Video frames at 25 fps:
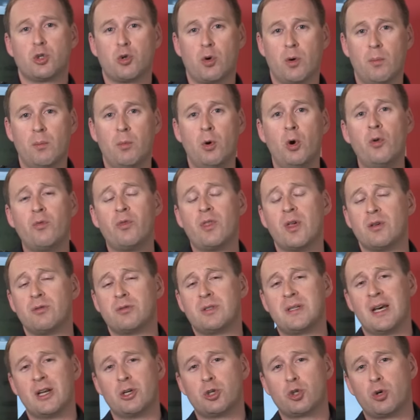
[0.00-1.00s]
to remove those
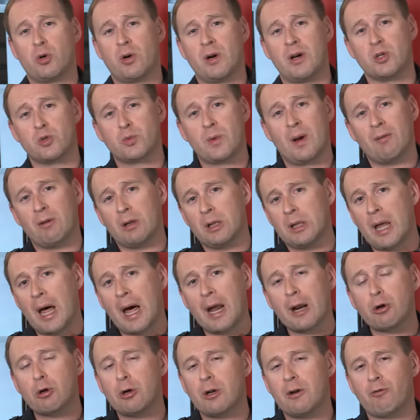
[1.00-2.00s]
dead trees. We have a
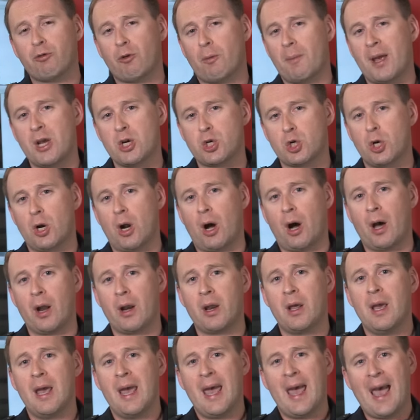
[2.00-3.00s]
lot of good information
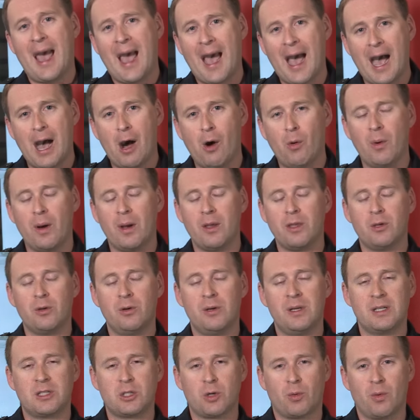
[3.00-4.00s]
on how you
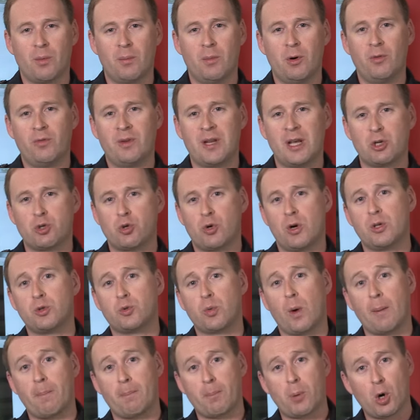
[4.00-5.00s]
need to remove dead trees,
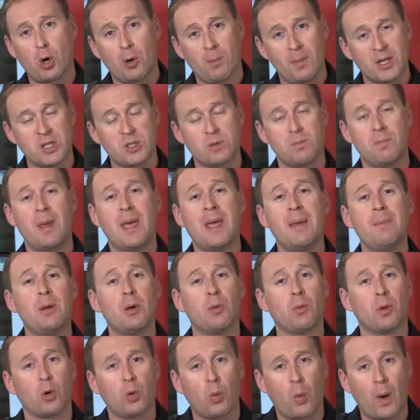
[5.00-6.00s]
what permits may be
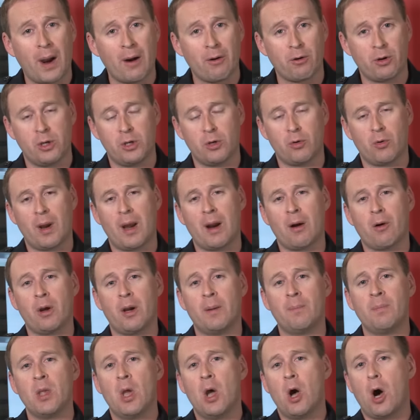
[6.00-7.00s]
required in your
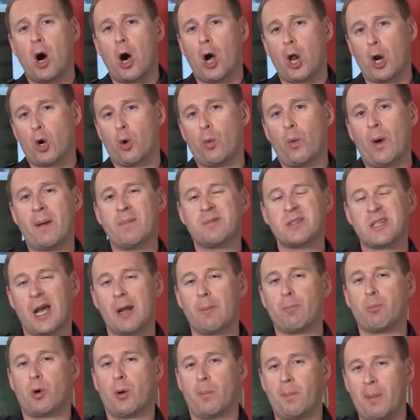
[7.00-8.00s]
area on our website.
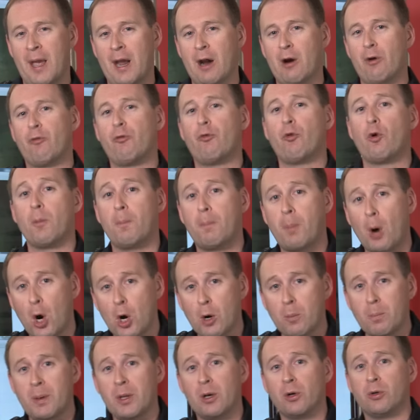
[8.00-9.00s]

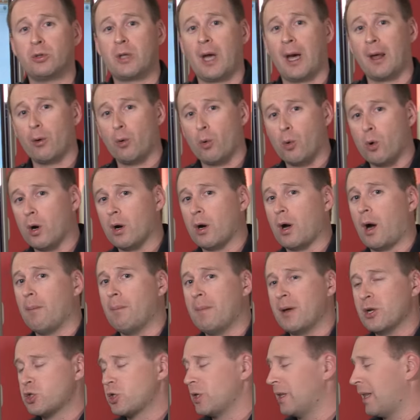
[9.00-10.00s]
Prepareforbarkbeetle.org. I'll
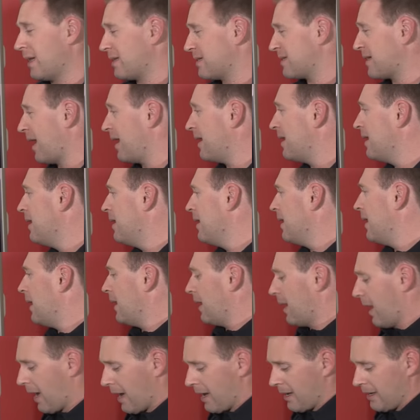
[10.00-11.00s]
mention that site
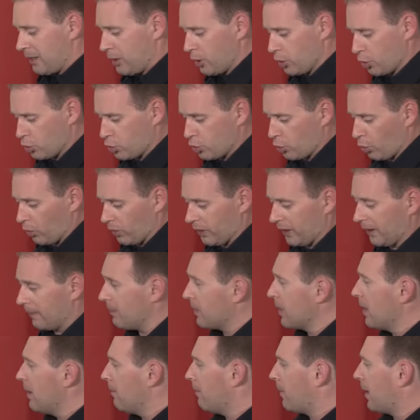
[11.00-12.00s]
here shortly.
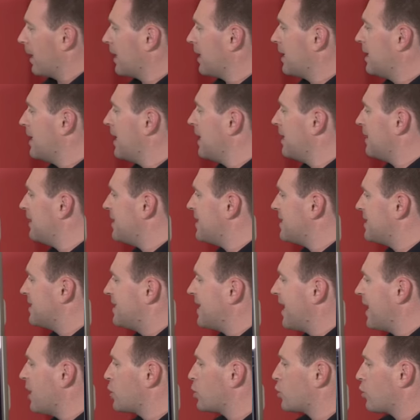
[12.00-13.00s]
But again, these
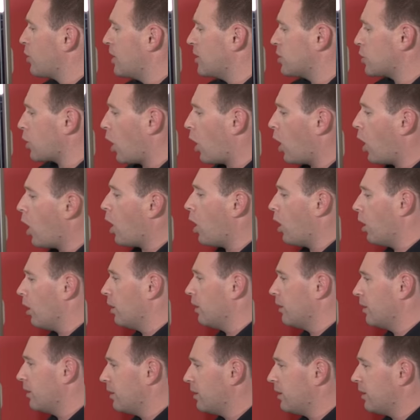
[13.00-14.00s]
dead trees all